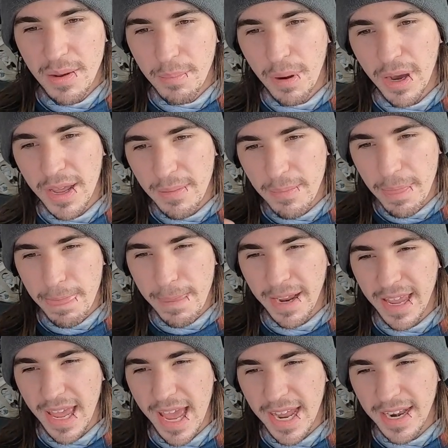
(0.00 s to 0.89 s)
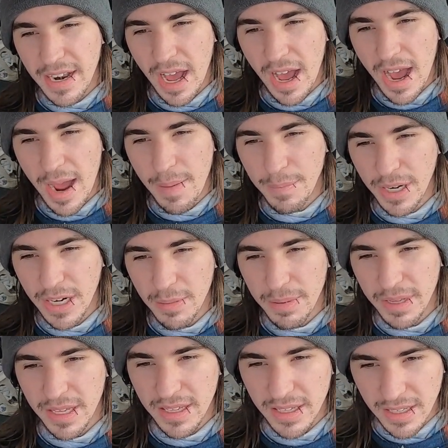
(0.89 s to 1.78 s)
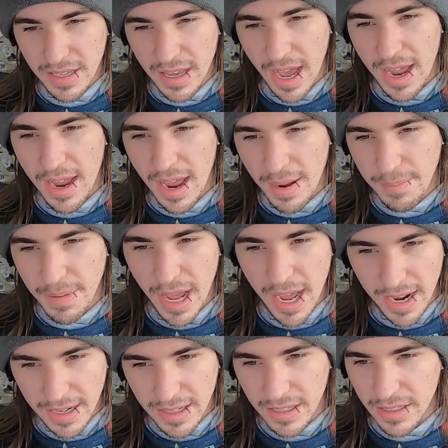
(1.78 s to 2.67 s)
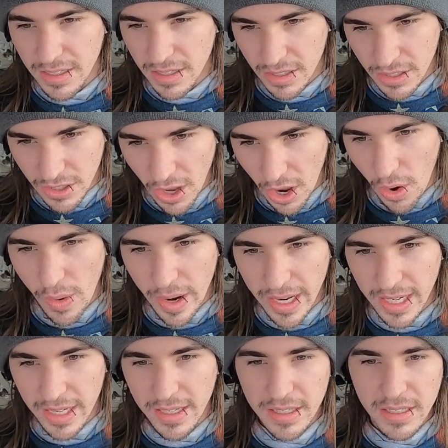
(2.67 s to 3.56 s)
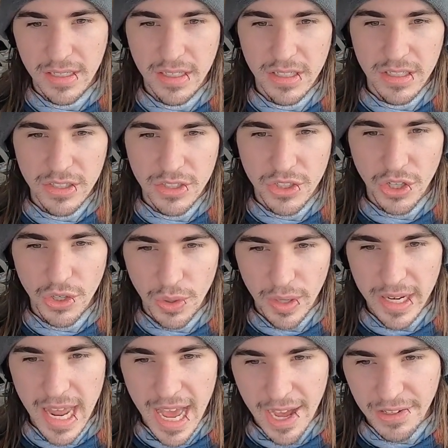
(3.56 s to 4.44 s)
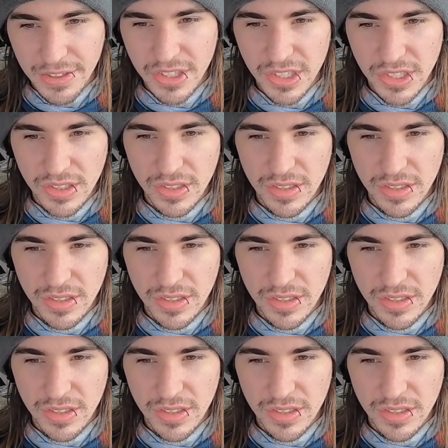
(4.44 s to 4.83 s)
But again, I'm gonna be, I'm not going to announce